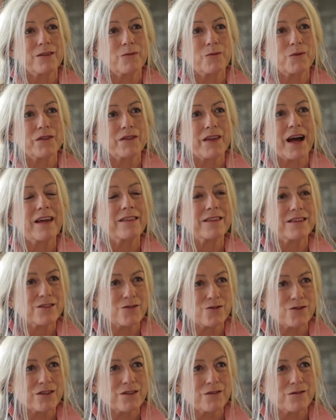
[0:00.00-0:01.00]
with other
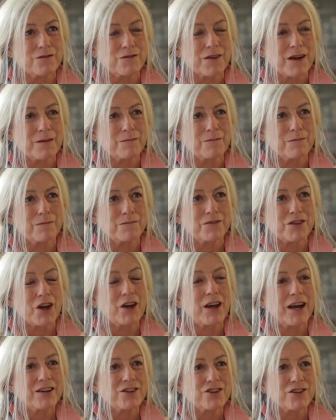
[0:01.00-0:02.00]
sorts of
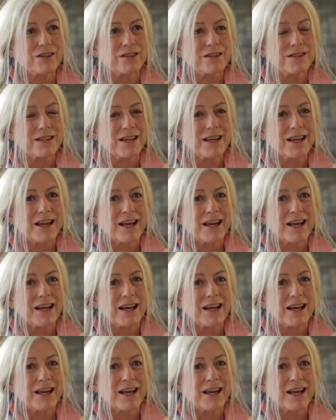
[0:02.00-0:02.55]
donations.